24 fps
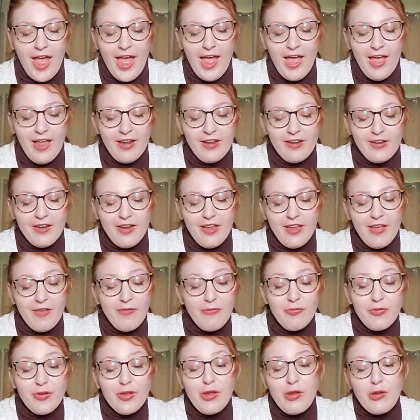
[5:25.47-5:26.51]
And
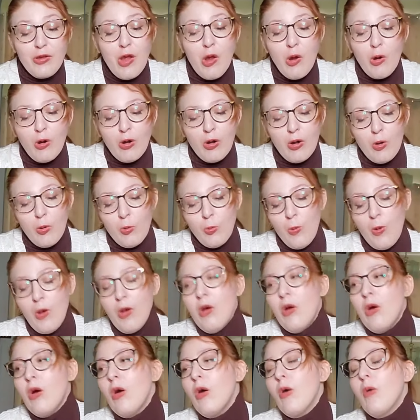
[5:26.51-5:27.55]
if you're a
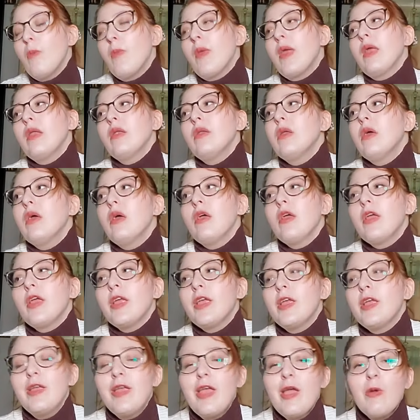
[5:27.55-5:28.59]
woman,
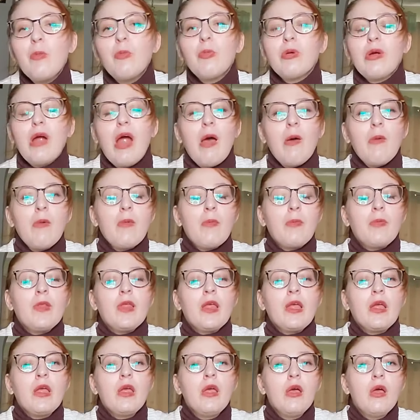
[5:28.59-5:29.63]
you
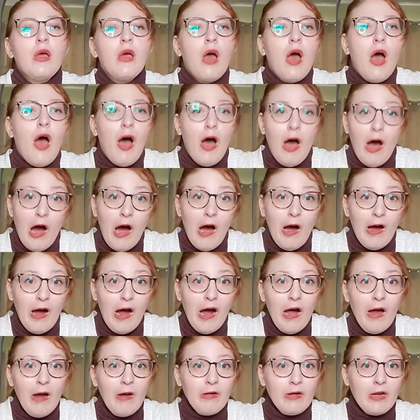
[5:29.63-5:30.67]
probably
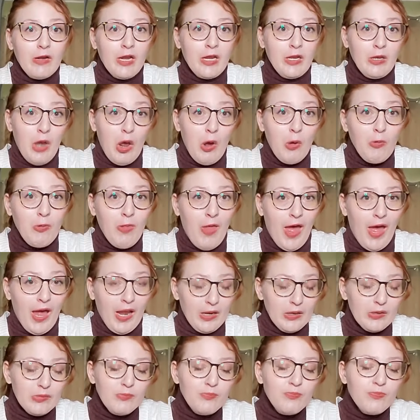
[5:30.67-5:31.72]
already know that.
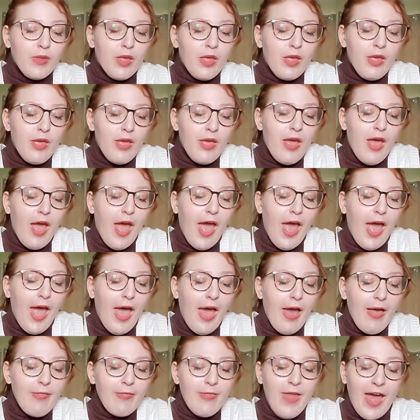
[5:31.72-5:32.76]

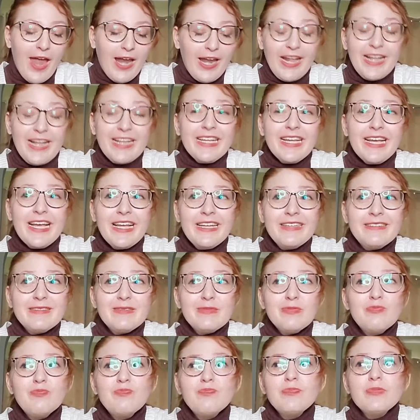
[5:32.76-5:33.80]
That it, it's,
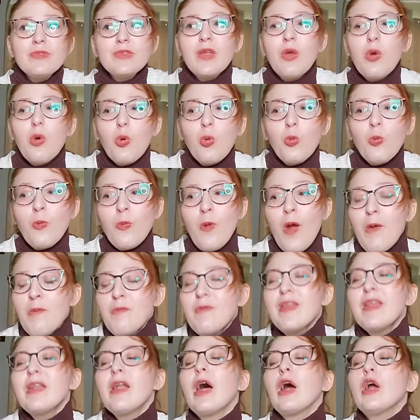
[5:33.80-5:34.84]

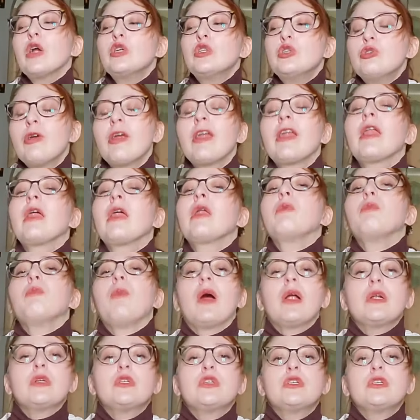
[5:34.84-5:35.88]
women are treated
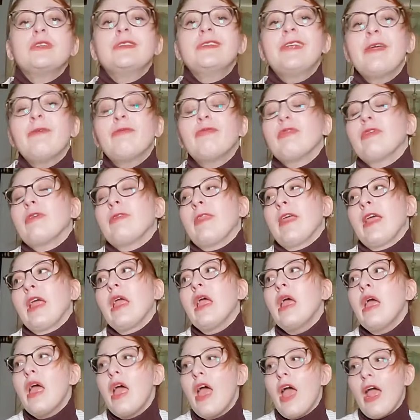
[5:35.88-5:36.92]
much
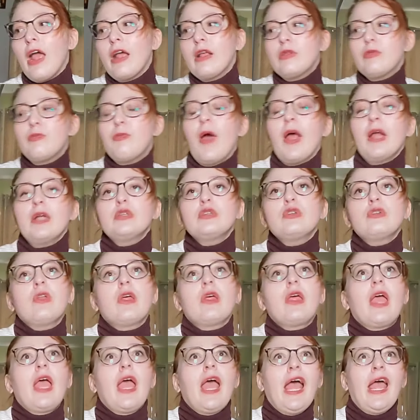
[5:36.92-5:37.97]
differently,
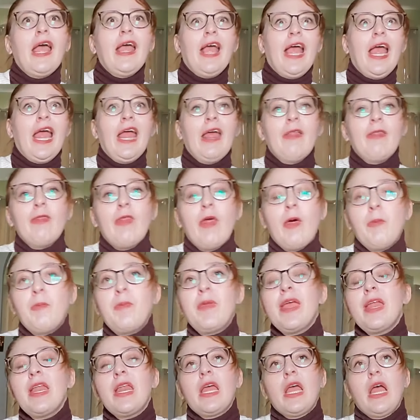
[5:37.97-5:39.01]
especially in the
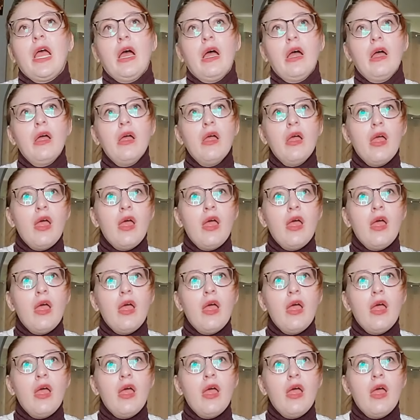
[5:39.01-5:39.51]
media.